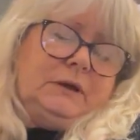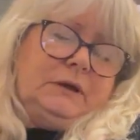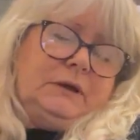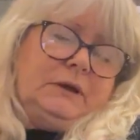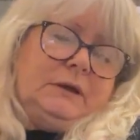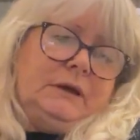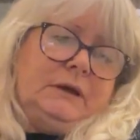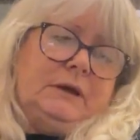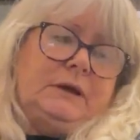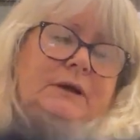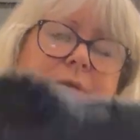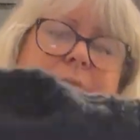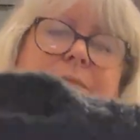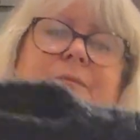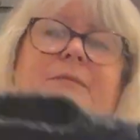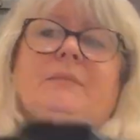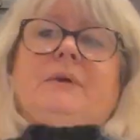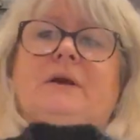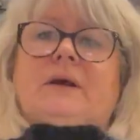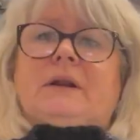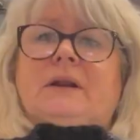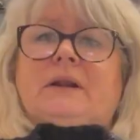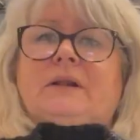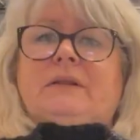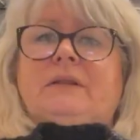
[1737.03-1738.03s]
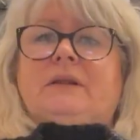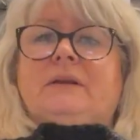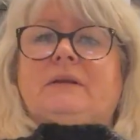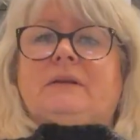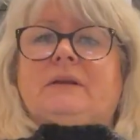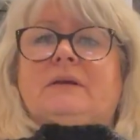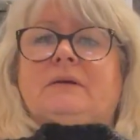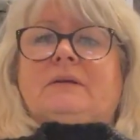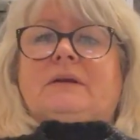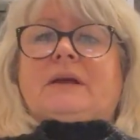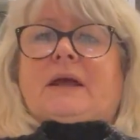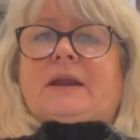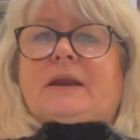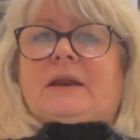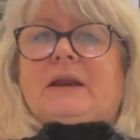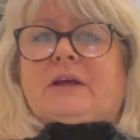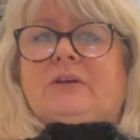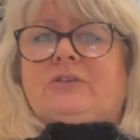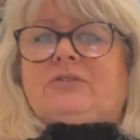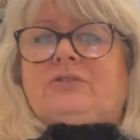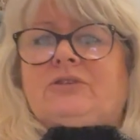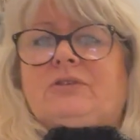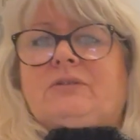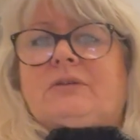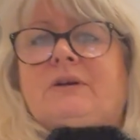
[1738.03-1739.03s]
And I think you'll get
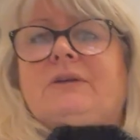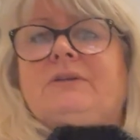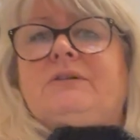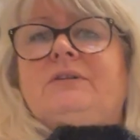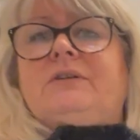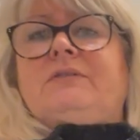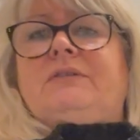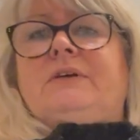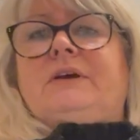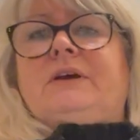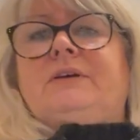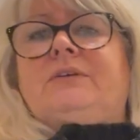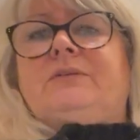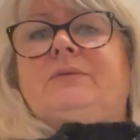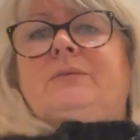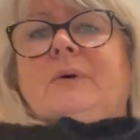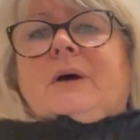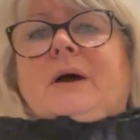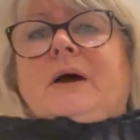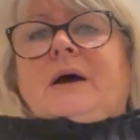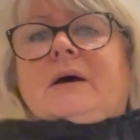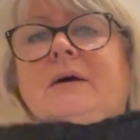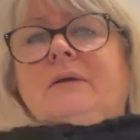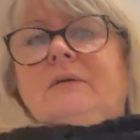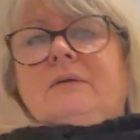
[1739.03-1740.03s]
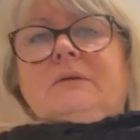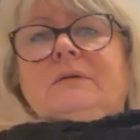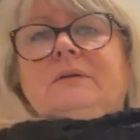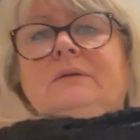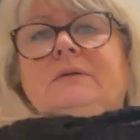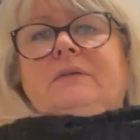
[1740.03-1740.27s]
next year out of it as well.